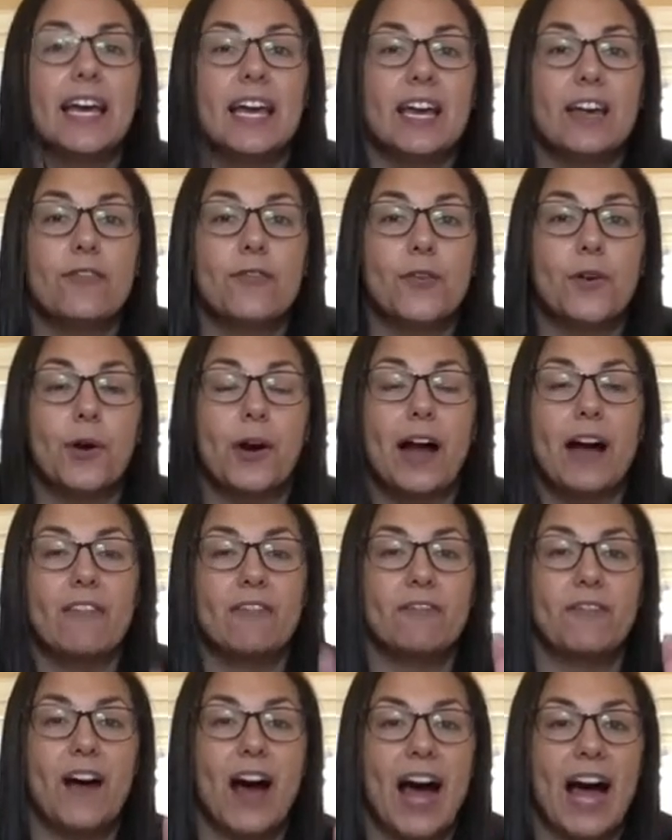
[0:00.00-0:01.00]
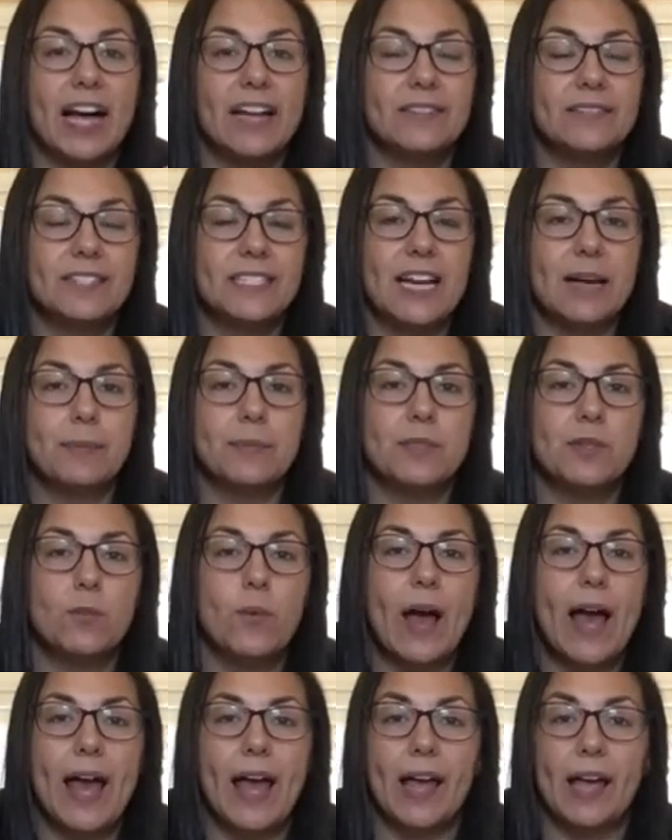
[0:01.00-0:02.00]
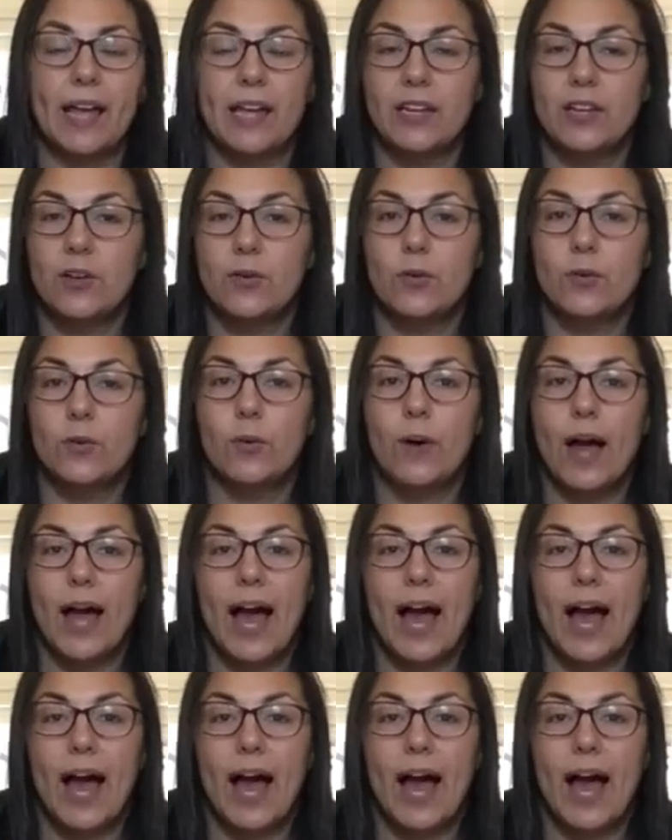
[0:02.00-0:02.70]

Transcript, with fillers: If you're at five steps away and you